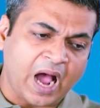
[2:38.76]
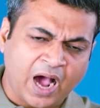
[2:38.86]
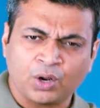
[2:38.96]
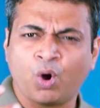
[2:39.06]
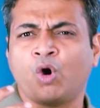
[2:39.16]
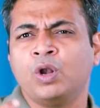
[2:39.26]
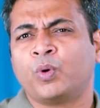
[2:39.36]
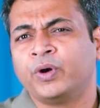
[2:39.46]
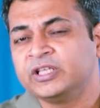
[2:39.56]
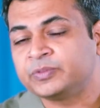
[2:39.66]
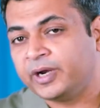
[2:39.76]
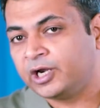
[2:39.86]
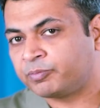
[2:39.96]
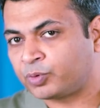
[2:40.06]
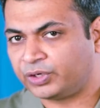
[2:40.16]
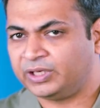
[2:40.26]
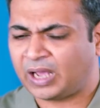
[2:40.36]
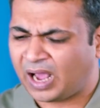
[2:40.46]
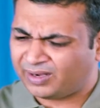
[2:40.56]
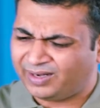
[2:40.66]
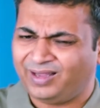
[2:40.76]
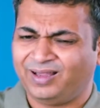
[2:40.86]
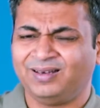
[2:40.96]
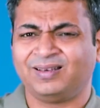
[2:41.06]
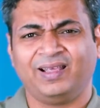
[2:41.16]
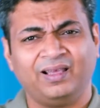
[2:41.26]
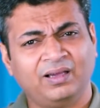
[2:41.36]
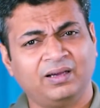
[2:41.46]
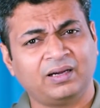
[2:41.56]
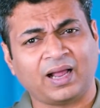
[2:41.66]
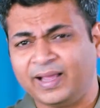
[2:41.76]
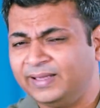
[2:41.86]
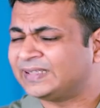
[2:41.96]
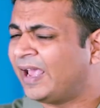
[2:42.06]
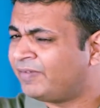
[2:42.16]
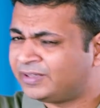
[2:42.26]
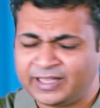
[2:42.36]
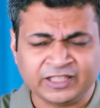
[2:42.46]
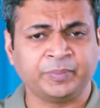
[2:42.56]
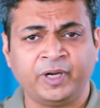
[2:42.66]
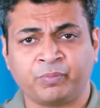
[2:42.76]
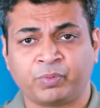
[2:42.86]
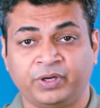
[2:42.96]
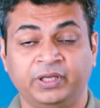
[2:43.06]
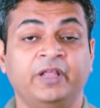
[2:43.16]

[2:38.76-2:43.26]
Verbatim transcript: our whole body is made of protein, our nail, hair, eyes, everything is made of protein.